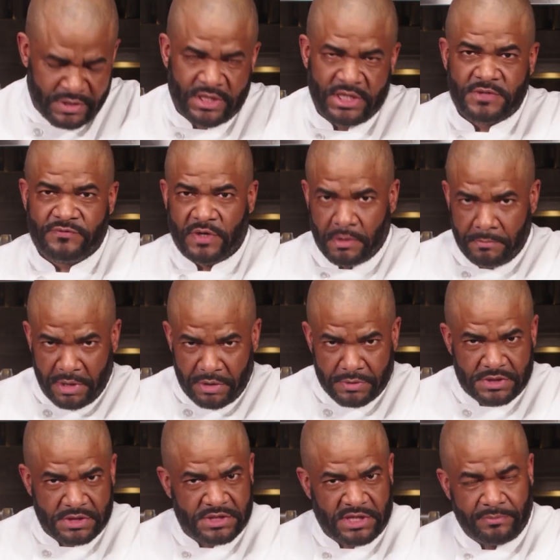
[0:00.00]
these
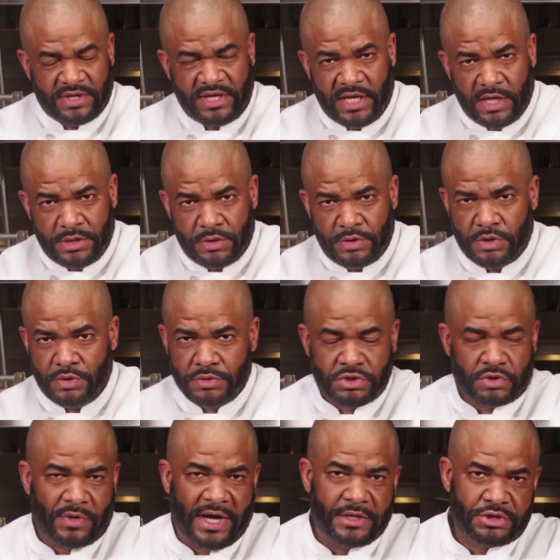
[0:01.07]
fundamentals is something that you use
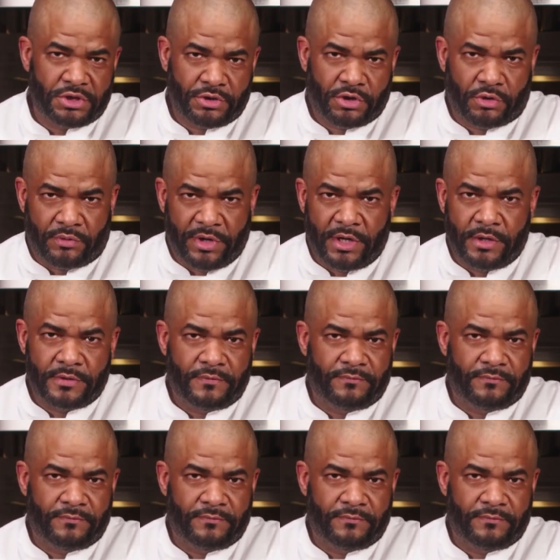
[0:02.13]
throughout your career.